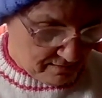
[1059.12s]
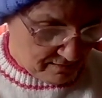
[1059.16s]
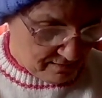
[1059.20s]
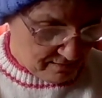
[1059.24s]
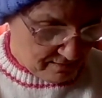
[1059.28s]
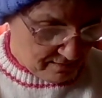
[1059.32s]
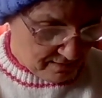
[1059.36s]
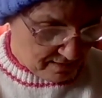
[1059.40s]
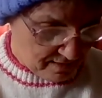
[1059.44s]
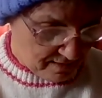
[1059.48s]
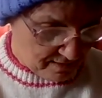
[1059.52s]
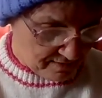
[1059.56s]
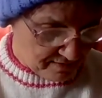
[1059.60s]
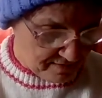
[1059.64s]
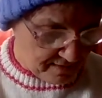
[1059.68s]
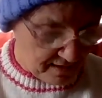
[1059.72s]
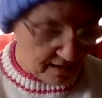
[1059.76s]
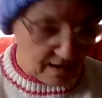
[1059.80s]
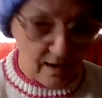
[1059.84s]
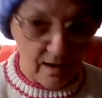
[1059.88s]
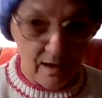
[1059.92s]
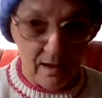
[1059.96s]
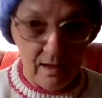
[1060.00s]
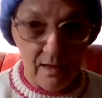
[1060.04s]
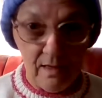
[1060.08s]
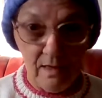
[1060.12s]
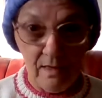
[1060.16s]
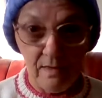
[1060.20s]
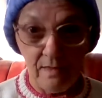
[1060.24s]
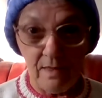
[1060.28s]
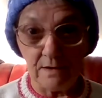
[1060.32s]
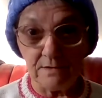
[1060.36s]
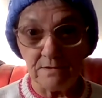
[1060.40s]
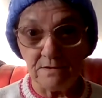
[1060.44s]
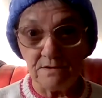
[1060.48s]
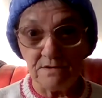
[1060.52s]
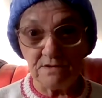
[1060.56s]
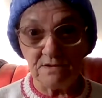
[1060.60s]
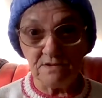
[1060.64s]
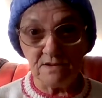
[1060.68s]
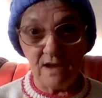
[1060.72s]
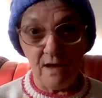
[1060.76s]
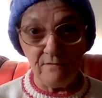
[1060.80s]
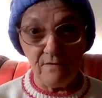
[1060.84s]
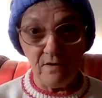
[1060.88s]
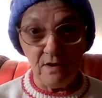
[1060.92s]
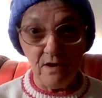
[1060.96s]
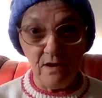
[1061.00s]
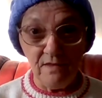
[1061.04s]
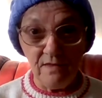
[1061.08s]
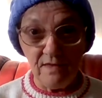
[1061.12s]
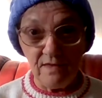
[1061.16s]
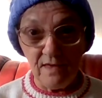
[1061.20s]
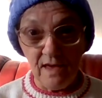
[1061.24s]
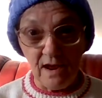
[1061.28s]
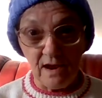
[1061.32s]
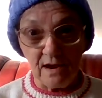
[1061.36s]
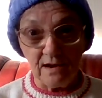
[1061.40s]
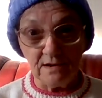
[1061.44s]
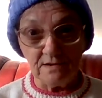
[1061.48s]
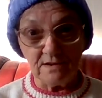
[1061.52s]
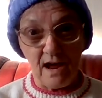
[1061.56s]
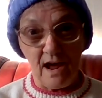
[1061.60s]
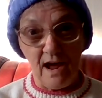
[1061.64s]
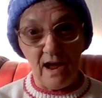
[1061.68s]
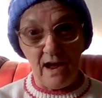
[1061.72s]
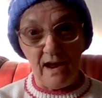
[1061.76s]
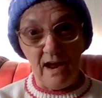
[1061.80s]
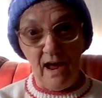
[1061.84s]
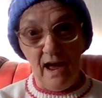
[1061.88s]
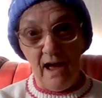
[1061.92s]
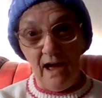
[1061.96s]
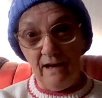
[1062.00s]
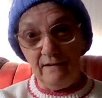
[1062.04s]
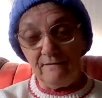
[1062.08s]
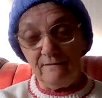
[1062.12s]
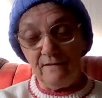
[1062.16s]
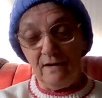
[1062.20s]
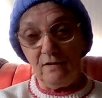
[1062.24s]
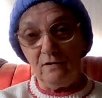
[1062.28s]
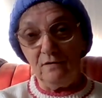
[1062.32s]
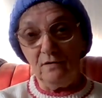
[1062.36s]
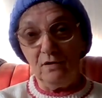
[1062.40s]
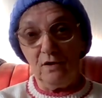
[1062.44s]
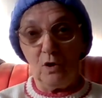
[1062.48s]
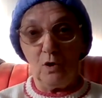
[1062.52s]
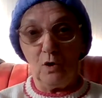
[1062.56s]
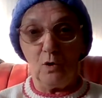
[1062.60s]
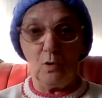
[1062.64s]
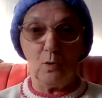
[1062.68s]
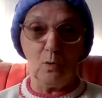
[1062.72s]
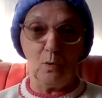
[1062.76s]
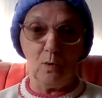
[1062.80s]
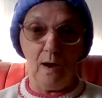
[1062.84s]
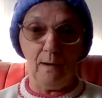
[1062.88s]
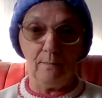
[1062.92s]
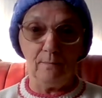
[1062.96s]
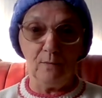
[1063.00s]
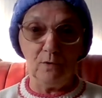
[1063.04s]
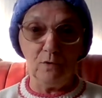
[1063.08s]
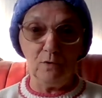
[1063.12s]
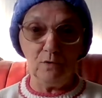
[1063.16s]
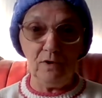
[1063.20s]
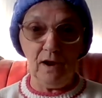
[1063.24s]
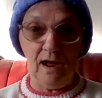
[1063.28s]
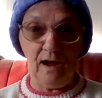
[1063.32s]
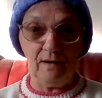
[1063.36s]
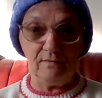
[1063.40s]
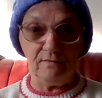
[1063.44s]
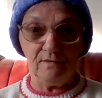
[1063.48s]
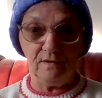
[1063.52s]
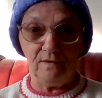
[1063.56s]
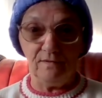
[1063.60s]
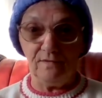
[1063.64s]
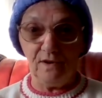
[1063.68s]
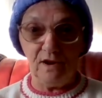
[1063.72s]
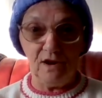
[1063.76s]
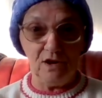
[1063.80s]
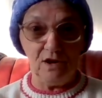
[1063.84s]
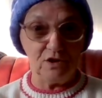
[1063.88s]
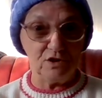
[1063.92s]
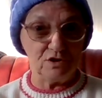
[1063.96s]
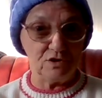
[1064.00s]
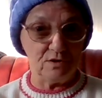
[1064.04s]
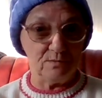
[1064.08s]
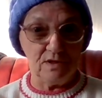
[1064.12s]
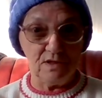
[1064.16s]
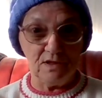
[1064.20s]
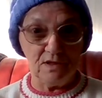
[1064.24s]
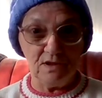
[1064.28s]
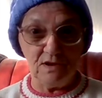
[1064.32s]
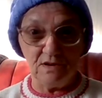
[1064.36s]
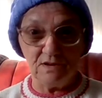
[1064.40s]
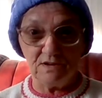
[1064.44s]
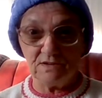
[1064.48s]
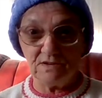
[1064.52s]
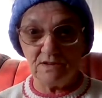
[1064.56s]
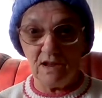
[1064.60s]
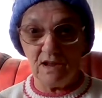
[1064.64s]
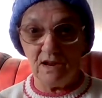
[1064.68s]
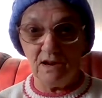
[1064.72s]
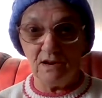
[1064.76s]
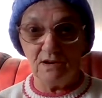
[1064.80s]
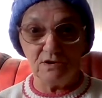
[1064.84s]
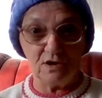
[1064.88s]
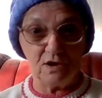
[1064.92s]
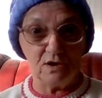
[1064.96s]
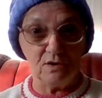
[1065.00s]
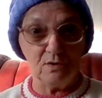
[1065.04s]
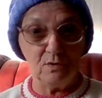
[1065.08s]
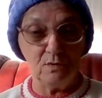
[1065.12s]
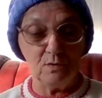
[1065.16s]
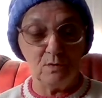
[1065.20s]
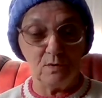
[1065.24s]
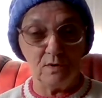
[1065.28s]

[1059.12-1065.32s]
I think that's seven things I have on the go. I'm going to have to finish some of these things, you know.